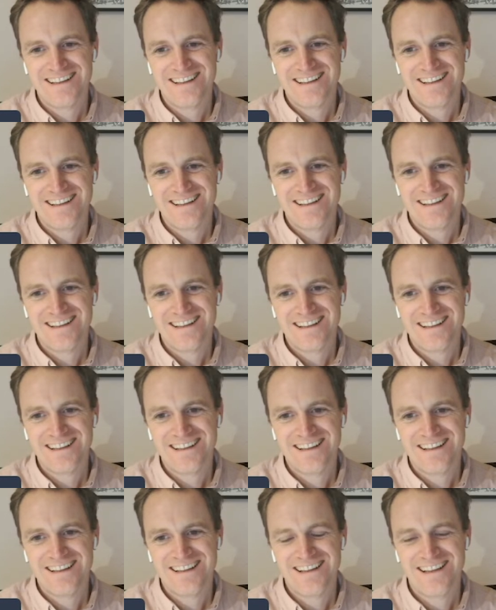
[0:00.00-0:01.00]

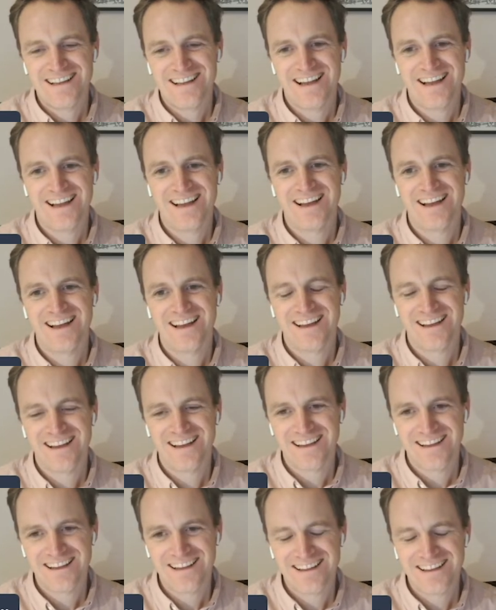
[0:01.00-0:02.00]

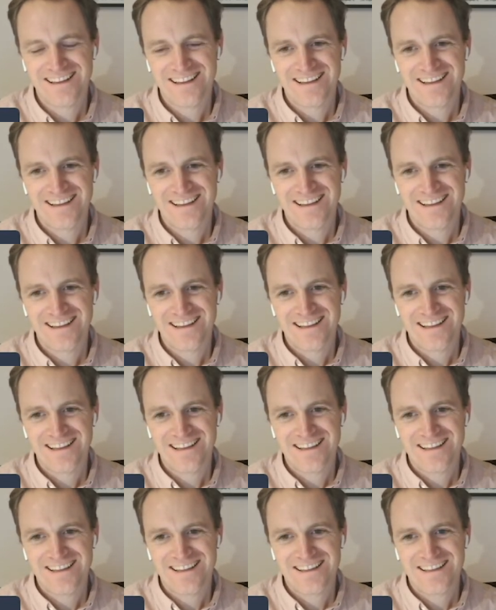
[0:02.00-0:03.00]

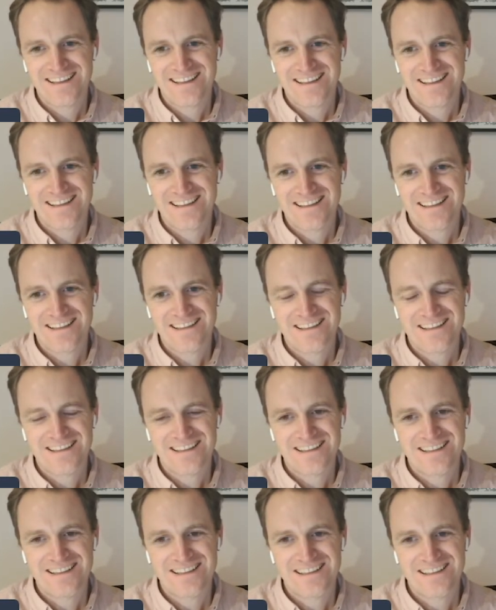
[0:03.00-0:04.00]

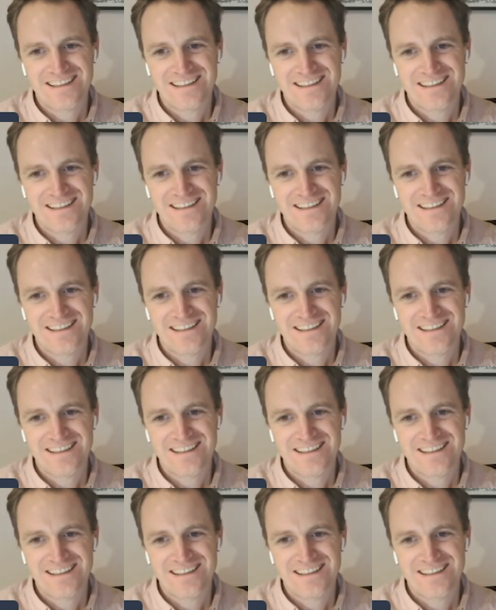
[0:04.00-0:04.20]
[no speech]